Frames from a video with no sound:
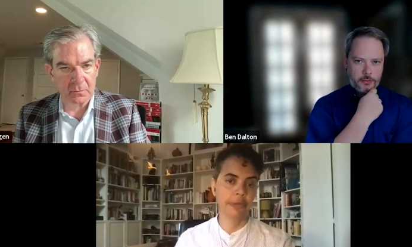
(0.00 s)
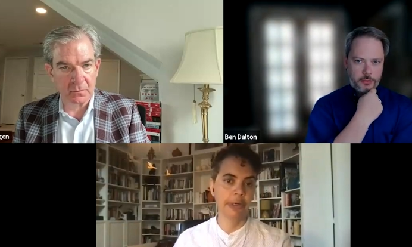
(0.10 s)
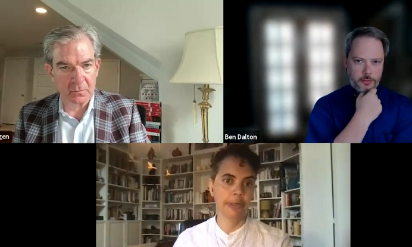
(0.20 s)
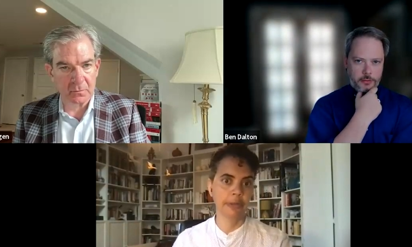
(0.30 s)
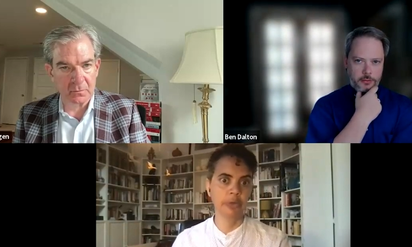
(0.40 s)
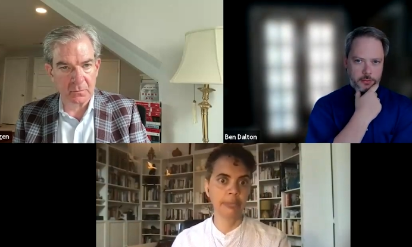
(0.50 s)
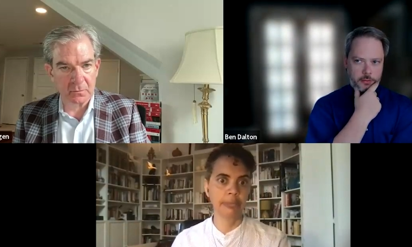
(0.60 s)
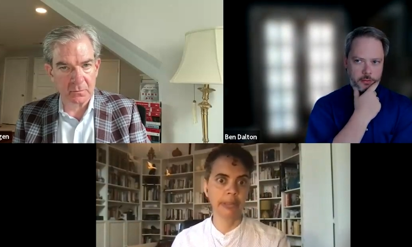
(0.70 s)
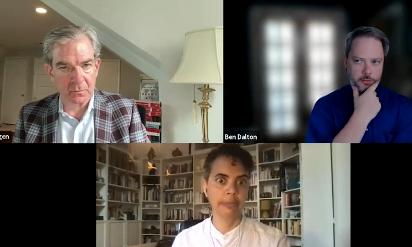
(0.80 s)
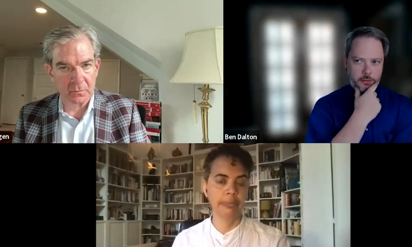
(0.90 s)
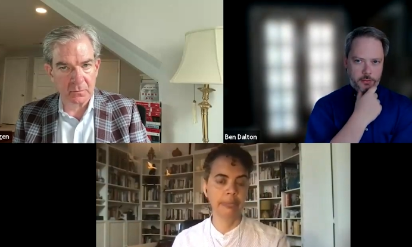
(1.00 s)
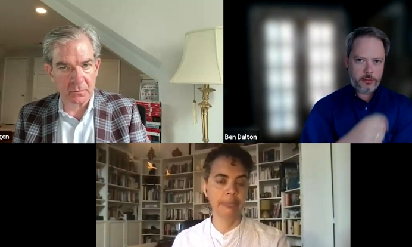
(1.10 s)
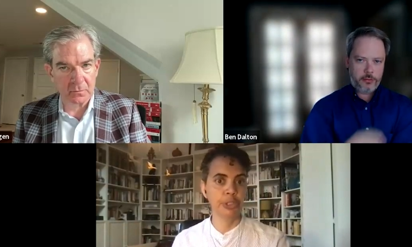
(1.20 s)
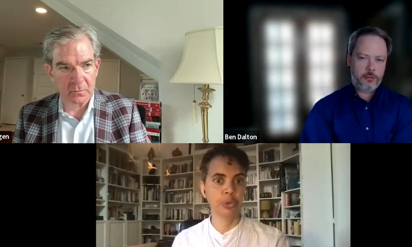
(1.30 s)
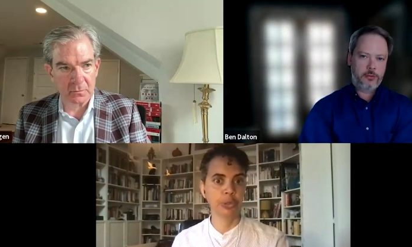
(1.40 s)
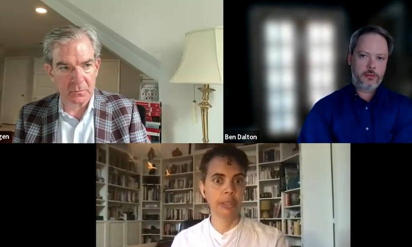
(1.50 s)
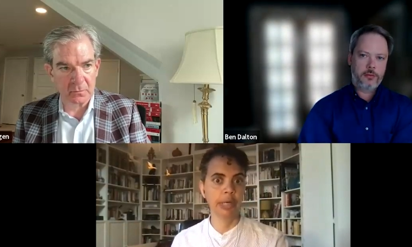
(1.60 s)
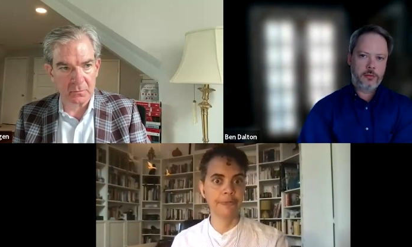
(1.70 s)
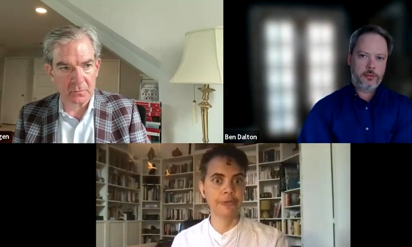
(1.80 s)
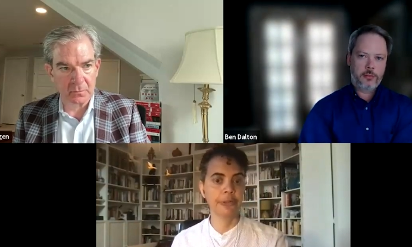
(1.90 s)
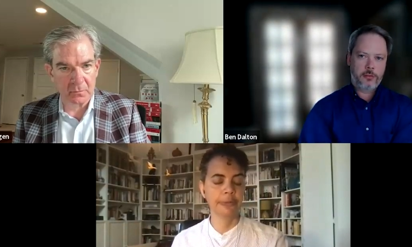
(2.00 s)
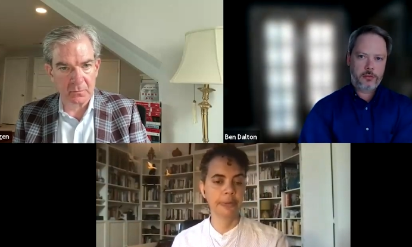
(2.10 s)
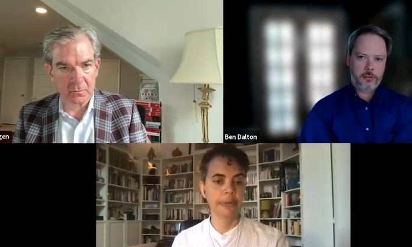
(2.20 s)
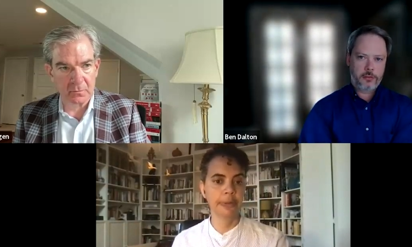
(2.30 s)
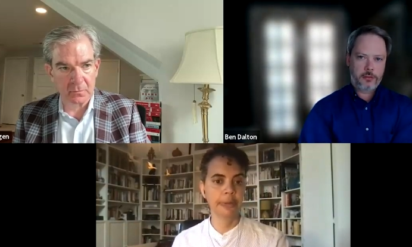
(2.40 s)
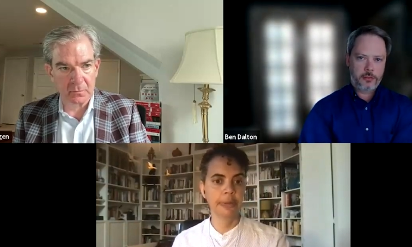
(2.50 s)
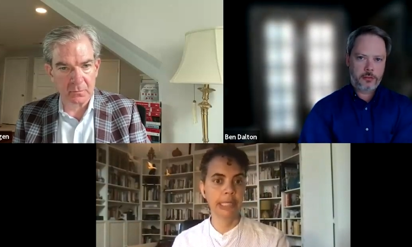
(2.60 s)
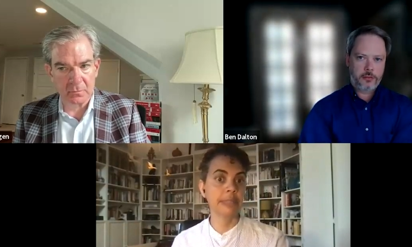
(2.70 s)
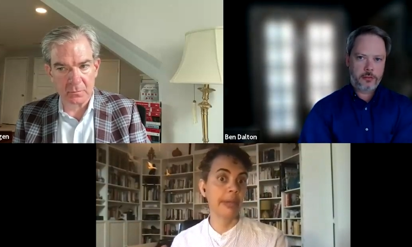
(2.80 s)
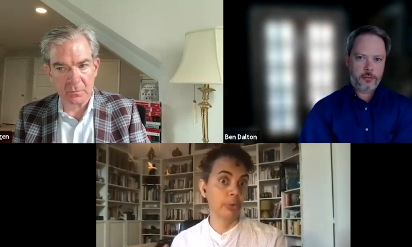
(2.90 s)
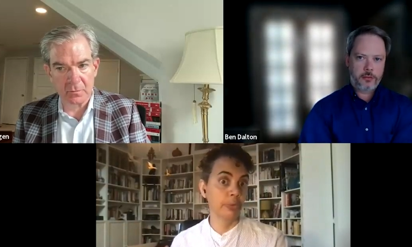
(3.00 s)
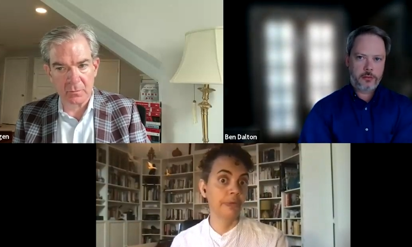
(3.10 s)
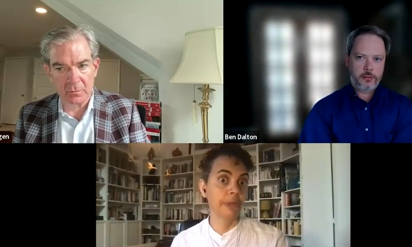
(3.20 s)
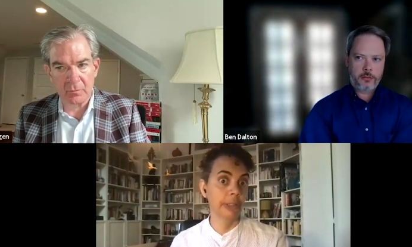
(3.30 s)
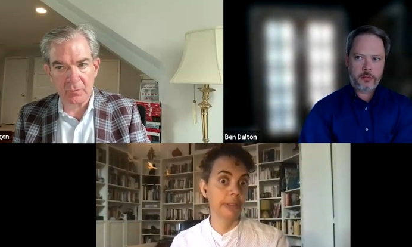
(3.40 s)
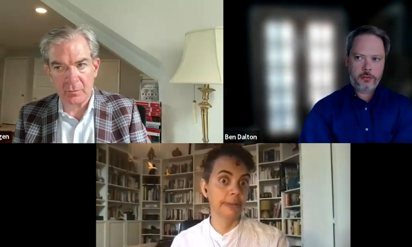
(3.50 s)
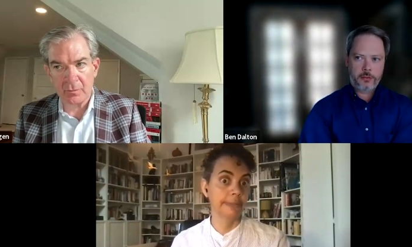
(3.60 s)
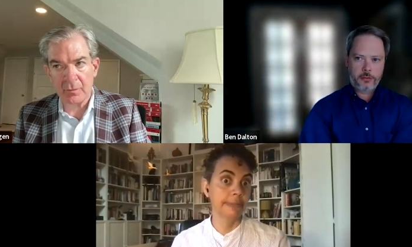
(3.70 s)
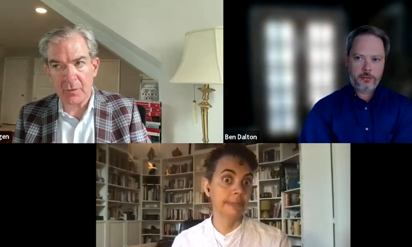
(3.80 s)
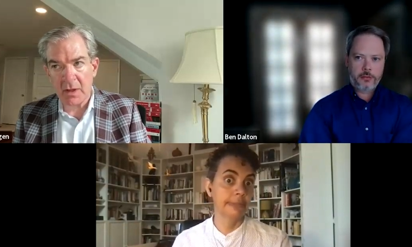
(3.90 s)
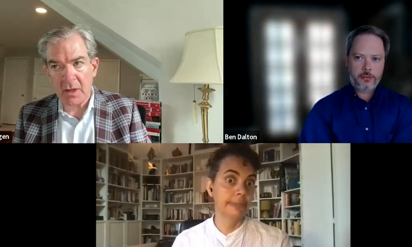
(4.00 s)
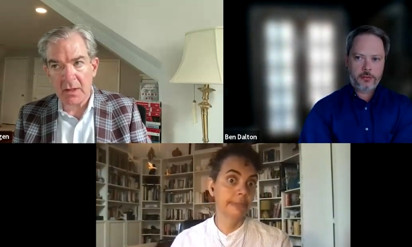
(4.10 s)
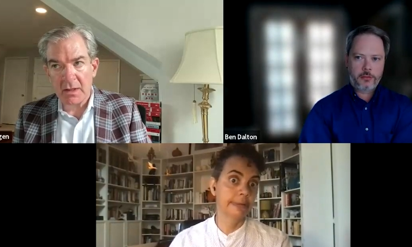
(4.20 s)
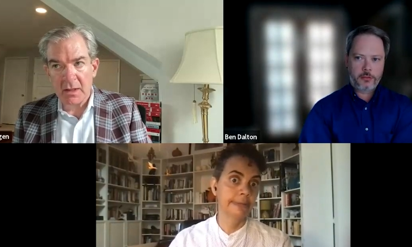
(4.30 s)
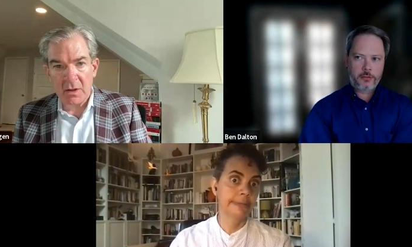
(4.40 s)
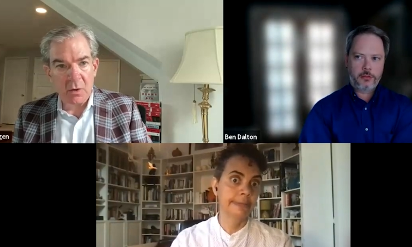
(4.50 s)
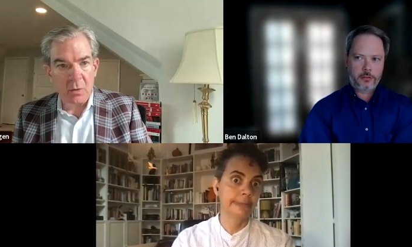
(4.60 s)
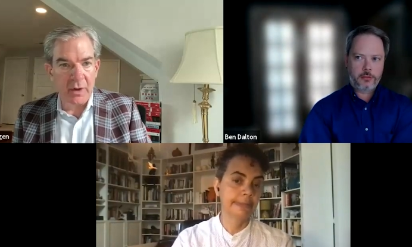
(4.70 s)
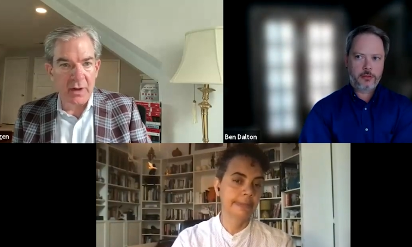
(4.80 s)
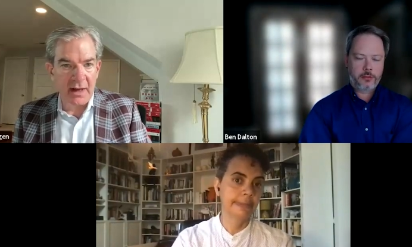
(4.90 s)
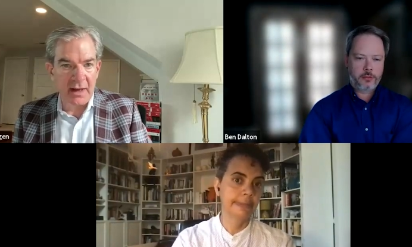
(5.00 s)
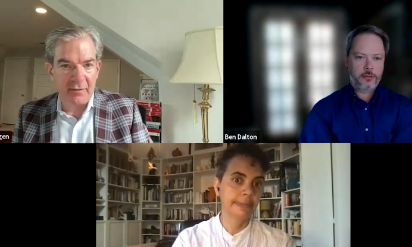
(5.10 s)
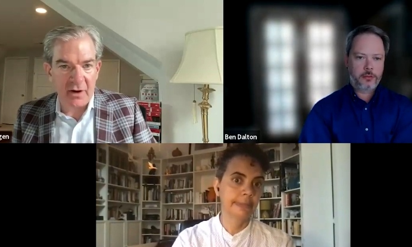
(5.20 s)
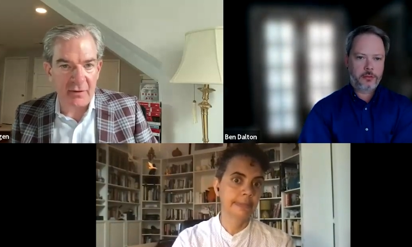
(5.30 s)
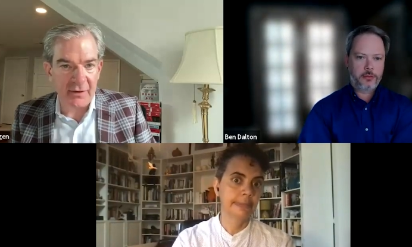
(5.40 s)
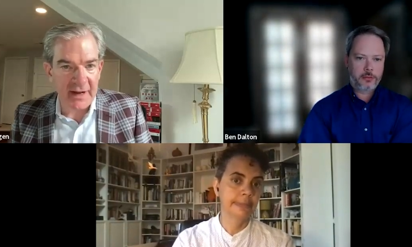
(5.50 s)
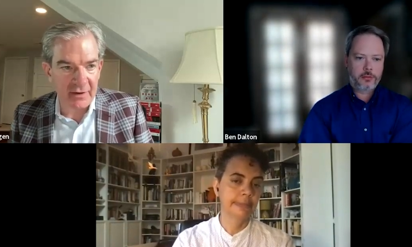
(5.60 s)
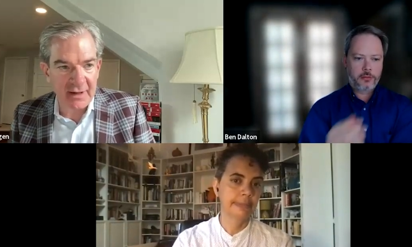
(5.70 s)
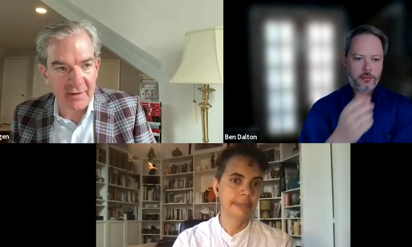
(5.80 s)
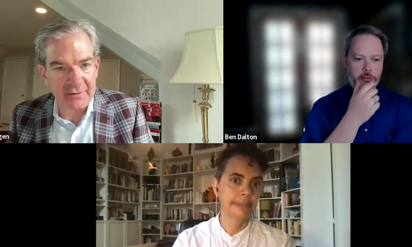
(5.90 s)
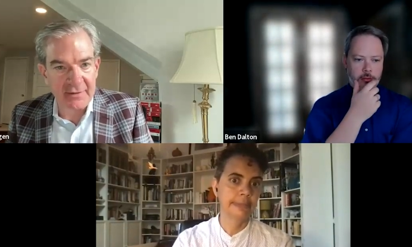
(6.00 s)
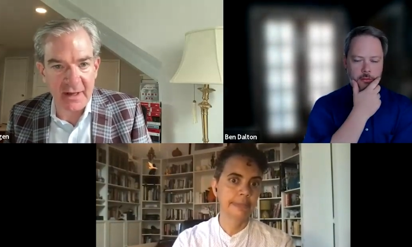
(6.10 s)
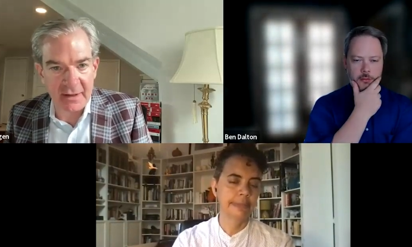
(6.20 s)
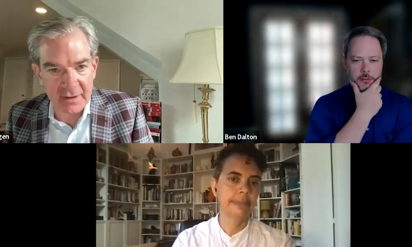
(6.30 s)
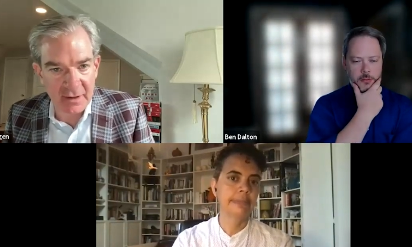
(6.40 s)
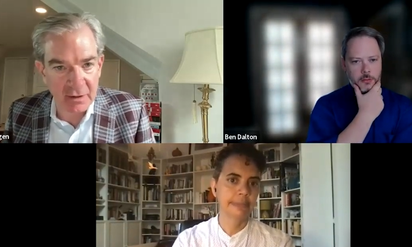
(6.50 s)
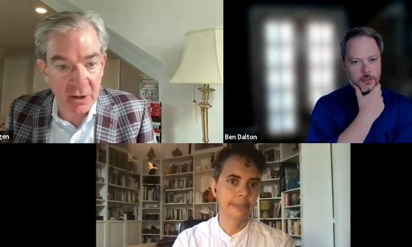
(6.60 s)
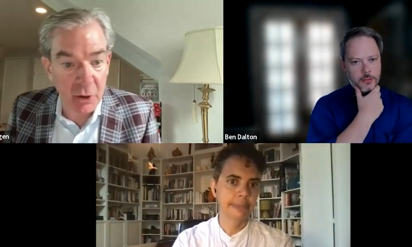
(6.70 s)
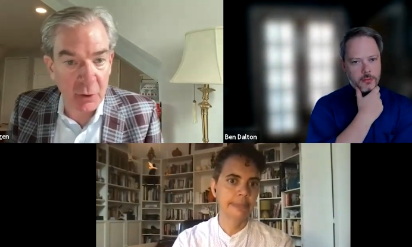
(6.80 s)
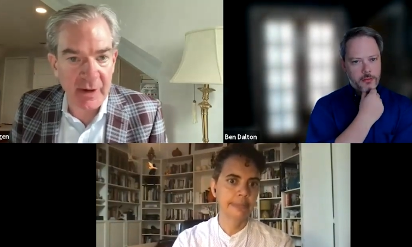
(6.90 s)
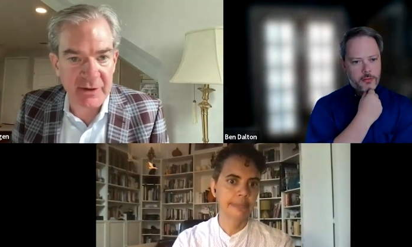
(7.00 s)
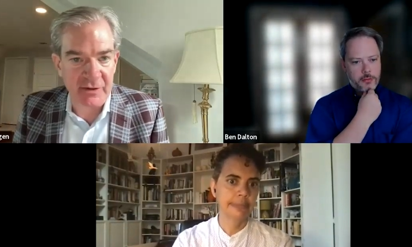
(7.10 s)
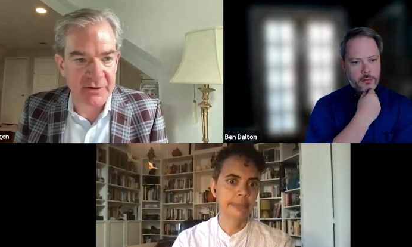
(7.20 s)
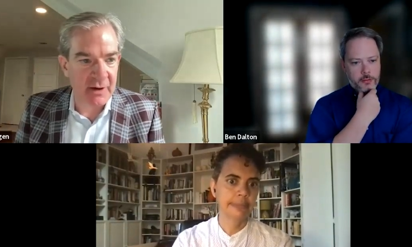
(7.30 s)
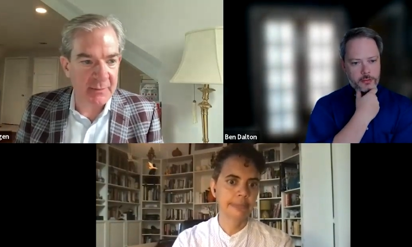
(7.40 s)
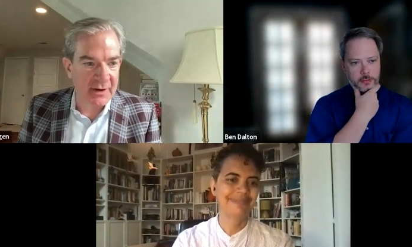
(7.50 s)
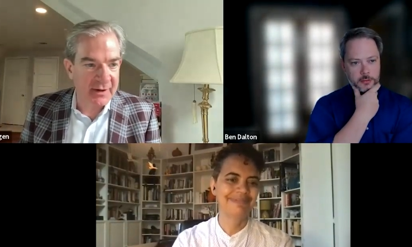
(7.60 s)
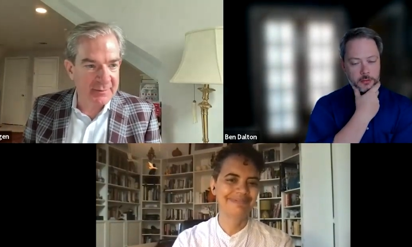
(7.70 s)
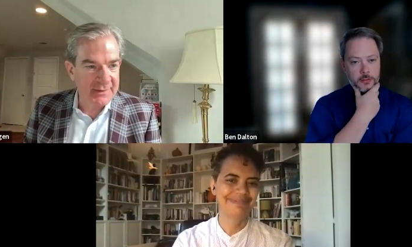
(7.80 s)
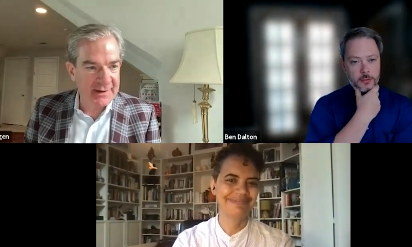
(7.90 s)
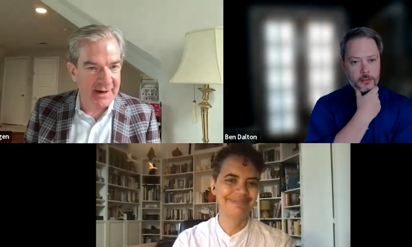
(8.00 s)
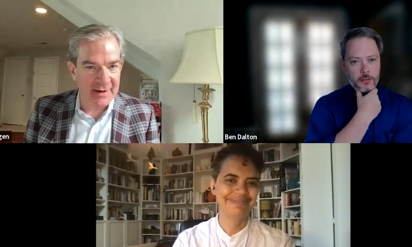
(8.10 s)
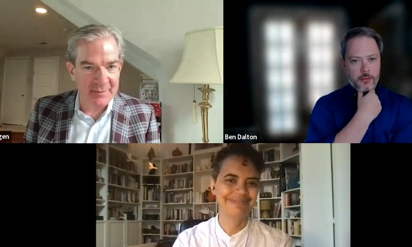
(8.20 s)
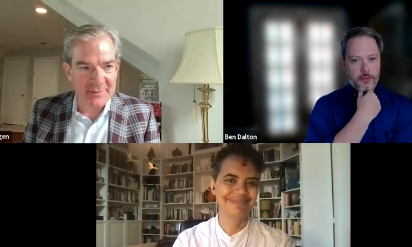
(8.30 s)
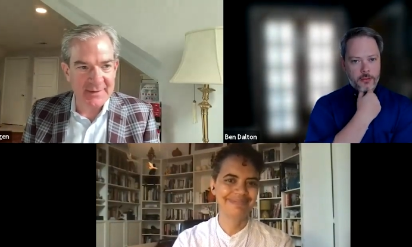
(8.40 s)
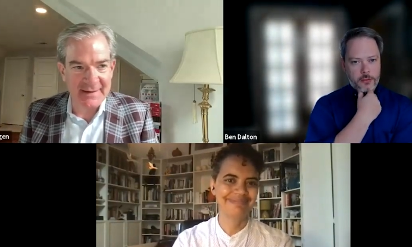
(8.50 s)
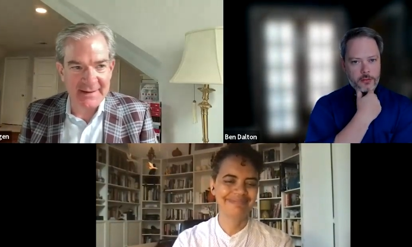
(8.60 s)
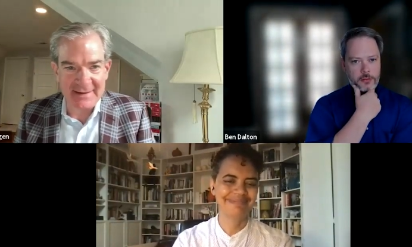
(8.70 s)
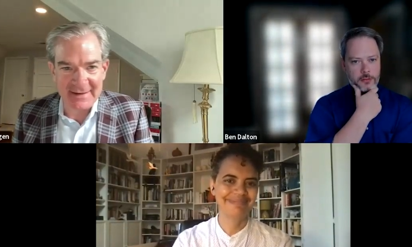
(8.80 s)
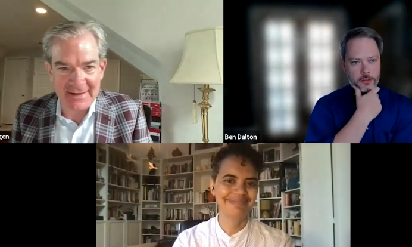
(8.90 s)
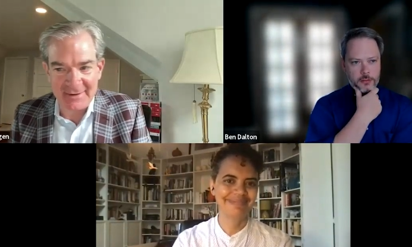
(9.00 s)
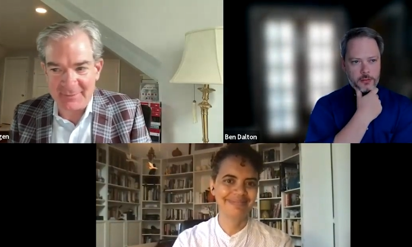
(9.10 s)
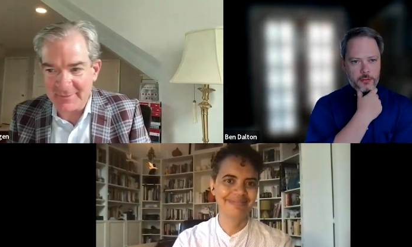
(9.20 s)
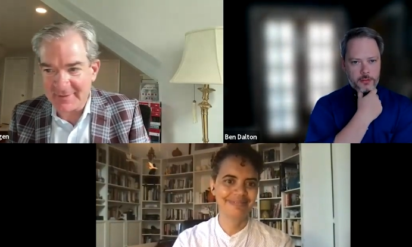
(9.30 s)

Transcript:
Speaker 1: the guard in the Kremlin pretty shortly thereafter. That's my own feeling.
Speaker 2: We have half an hour left and a lot of questions. So I'm going to uh,